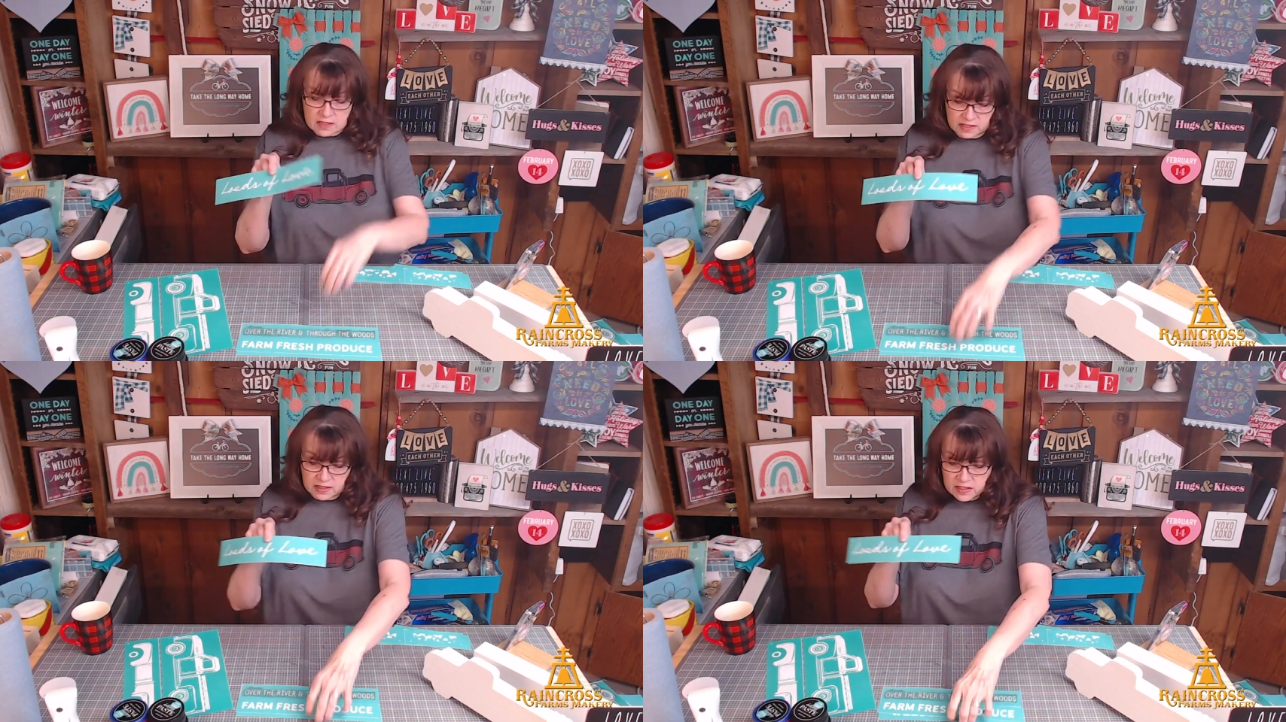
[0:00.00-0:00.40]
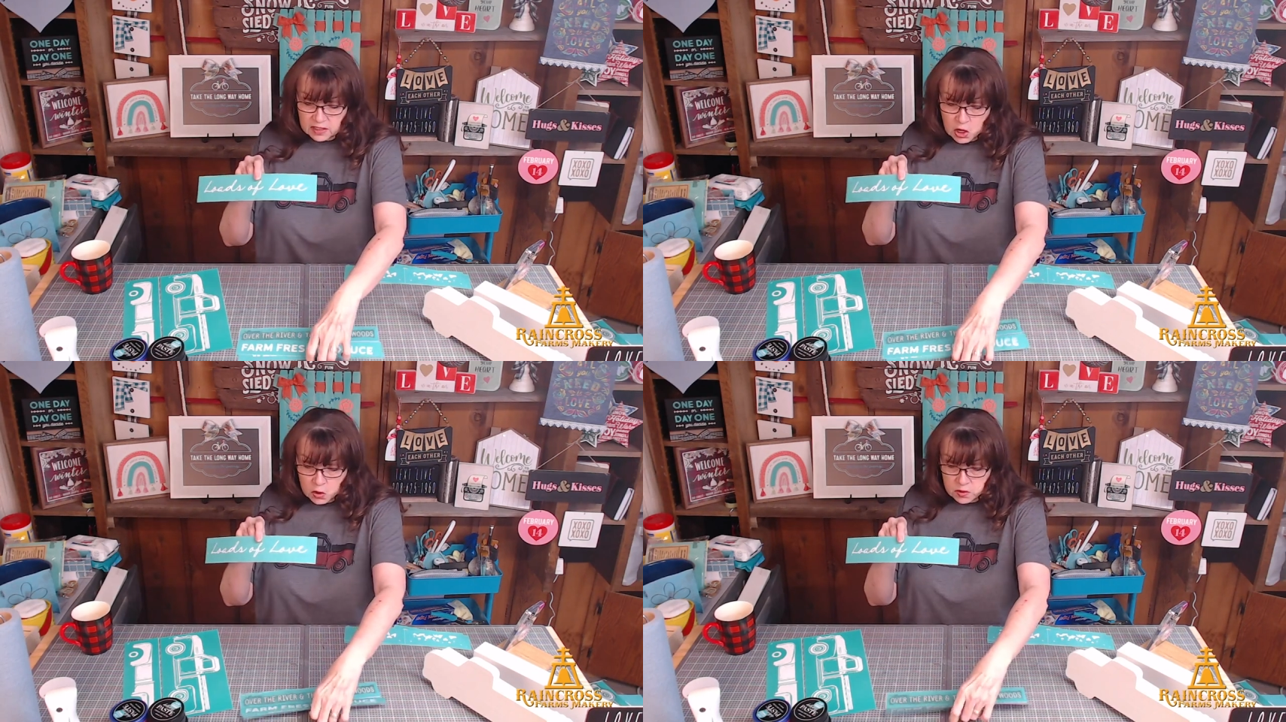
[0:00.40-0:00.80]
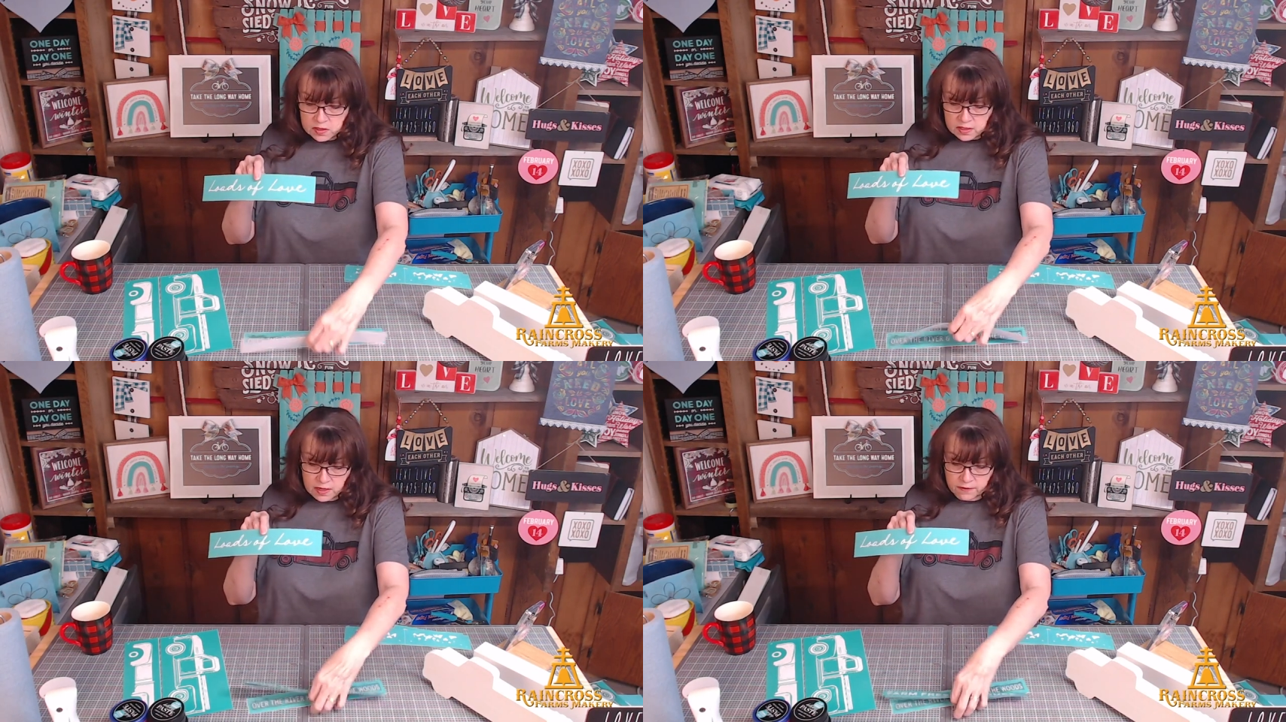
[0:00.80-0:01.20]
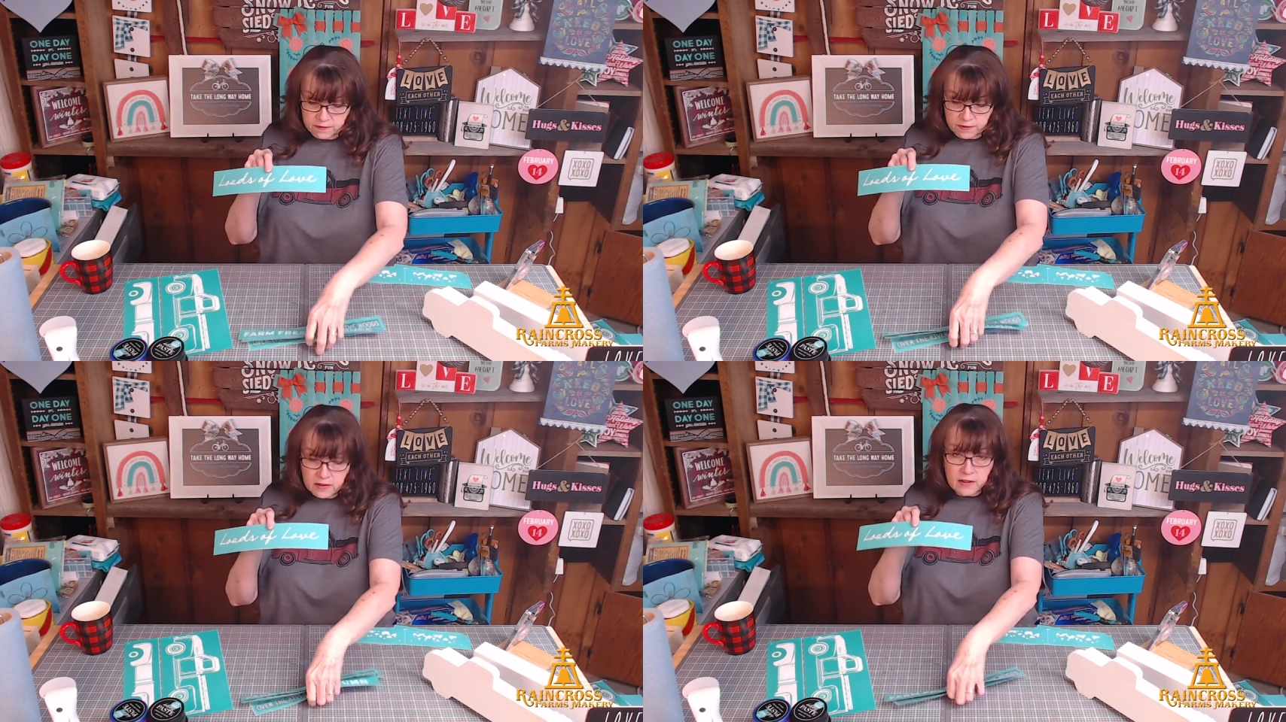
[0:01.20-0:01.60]
in the loads
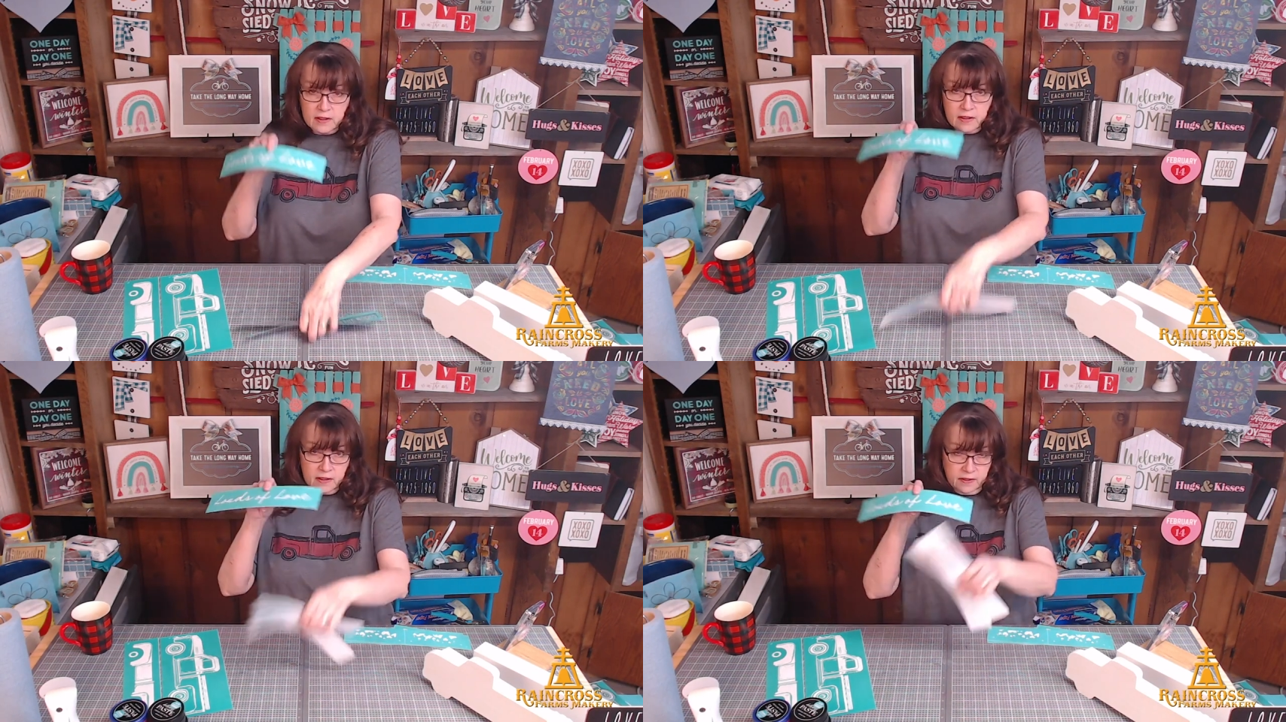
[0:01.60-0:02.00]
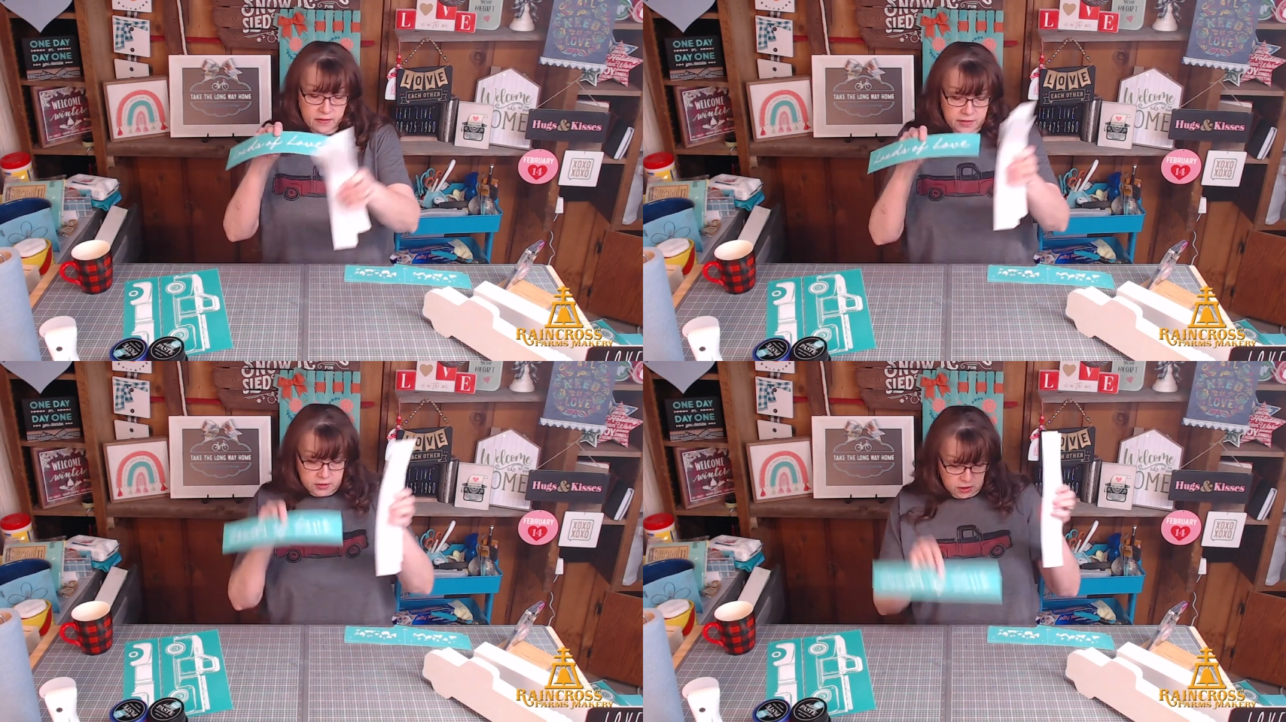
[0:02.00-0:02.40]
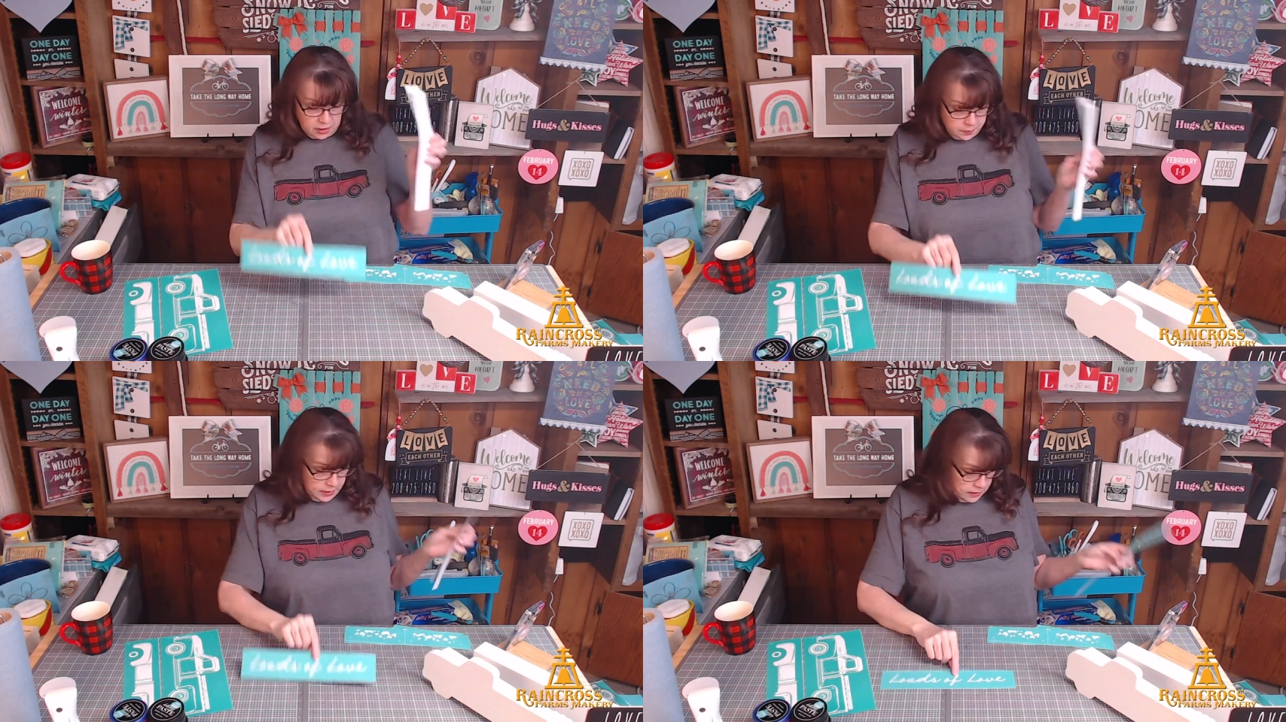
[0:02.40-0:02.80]
of the truck bed.